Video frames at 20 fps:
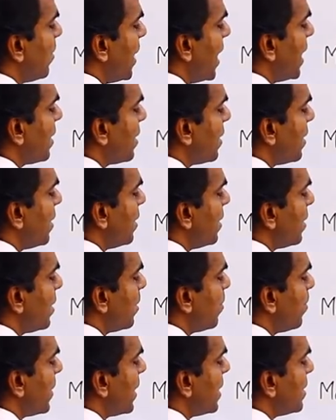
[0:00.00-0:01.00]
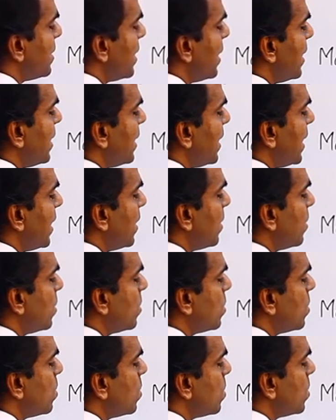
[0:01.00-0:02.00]
but representing
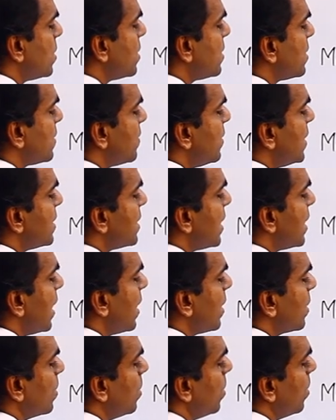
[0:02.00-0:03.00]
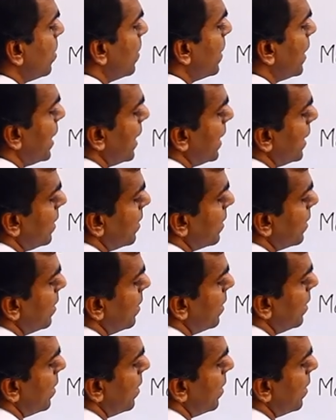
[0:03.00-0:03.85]
goods which are going